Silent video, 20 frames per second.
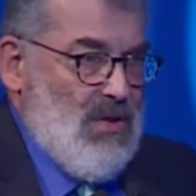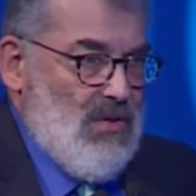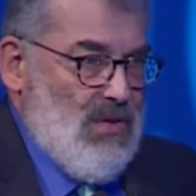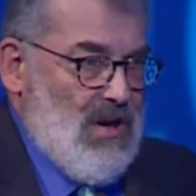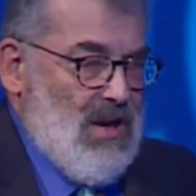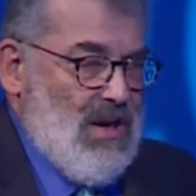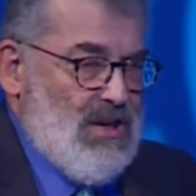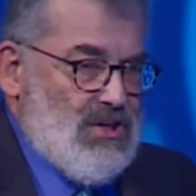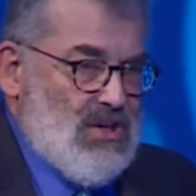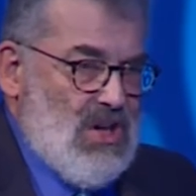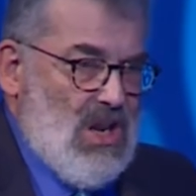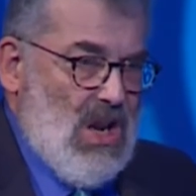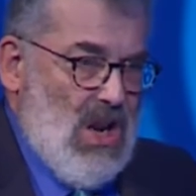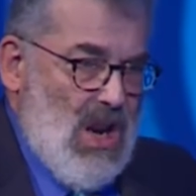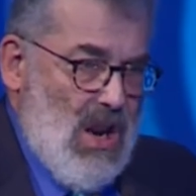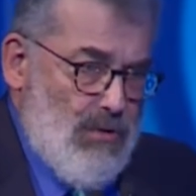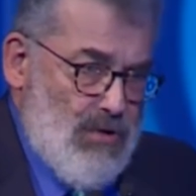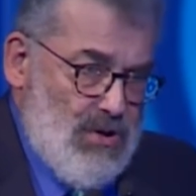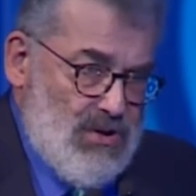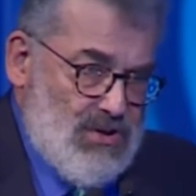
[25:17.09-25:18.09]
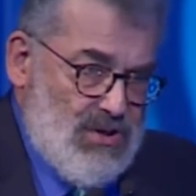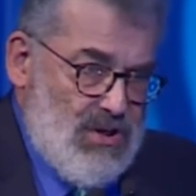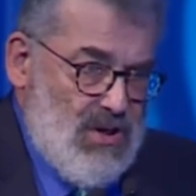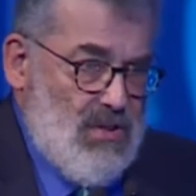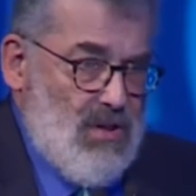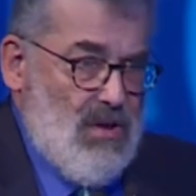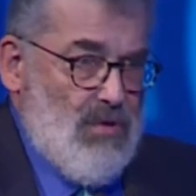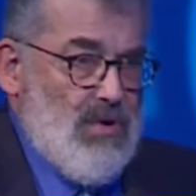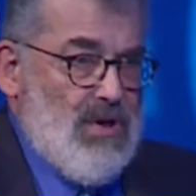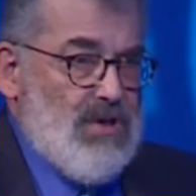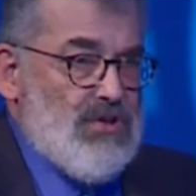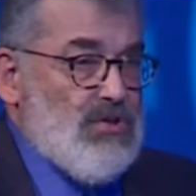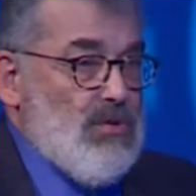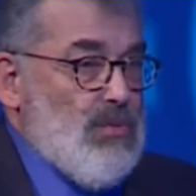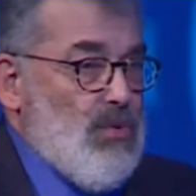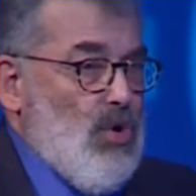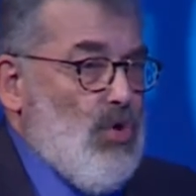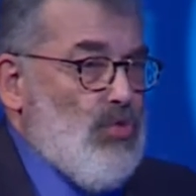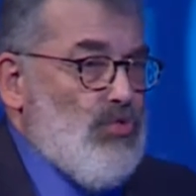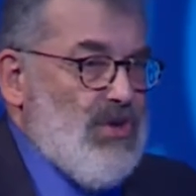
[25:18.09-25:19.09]
the less clarity there is, the
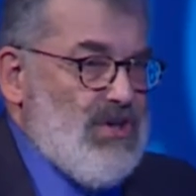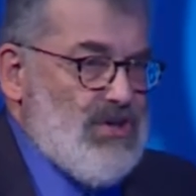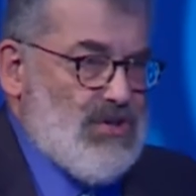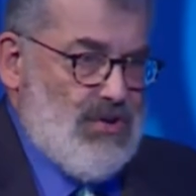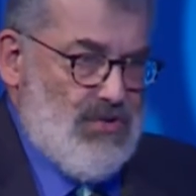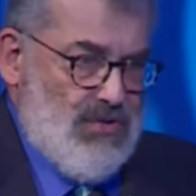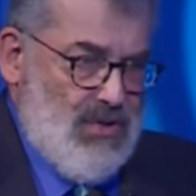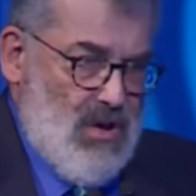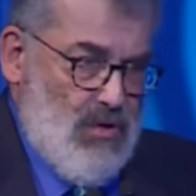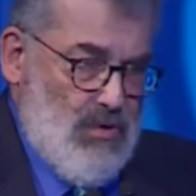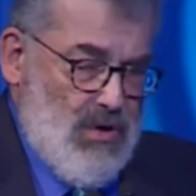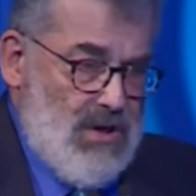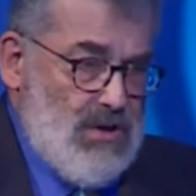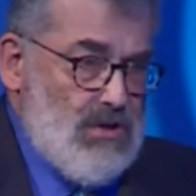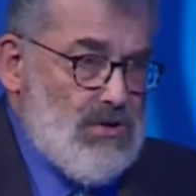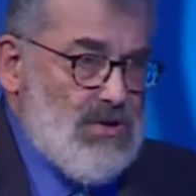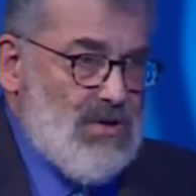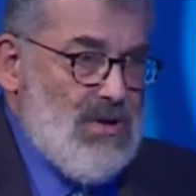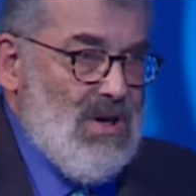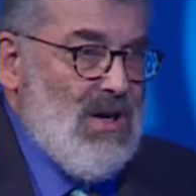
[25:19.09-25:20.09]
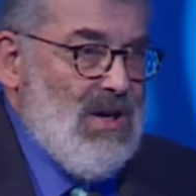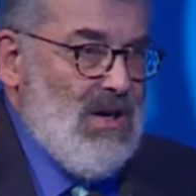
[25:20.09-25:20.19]
more risk there is,